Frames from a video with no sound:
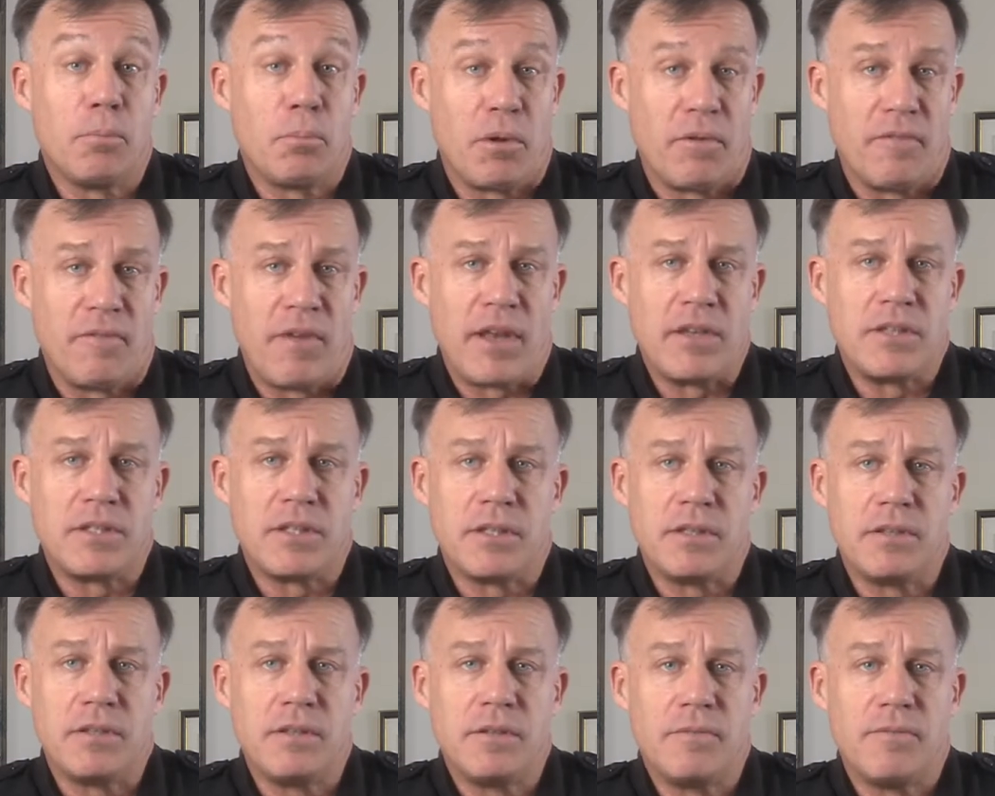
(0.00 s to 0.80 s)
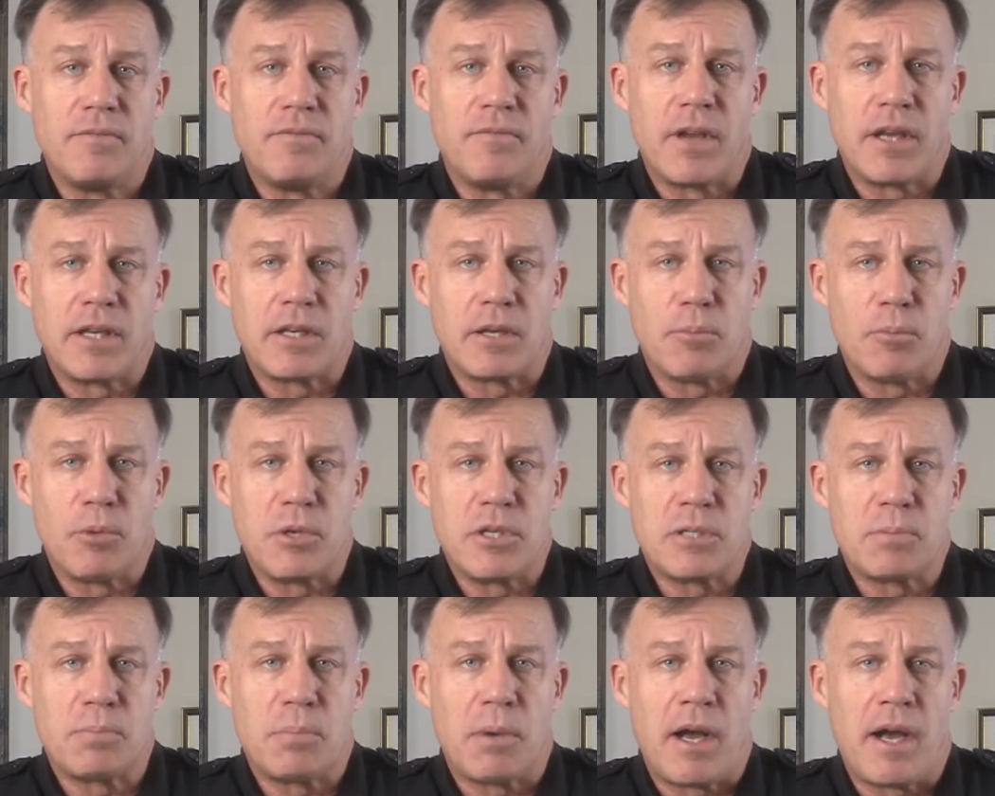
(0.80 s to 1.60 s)
prevention, victim
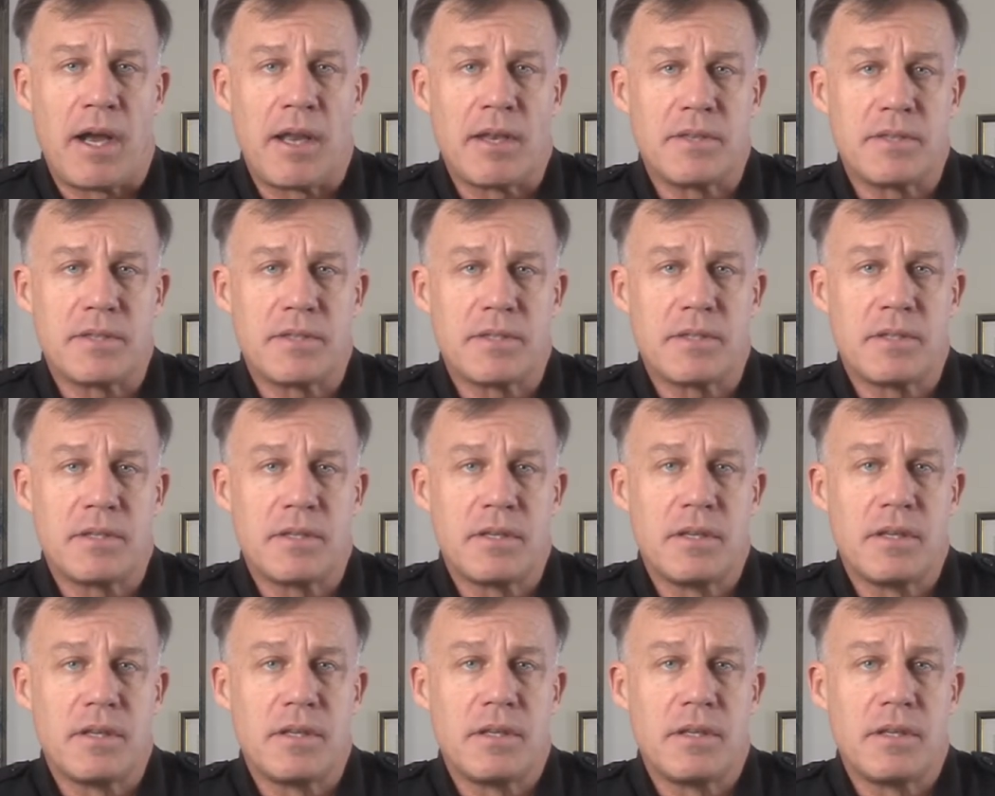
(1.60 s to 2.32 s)
response,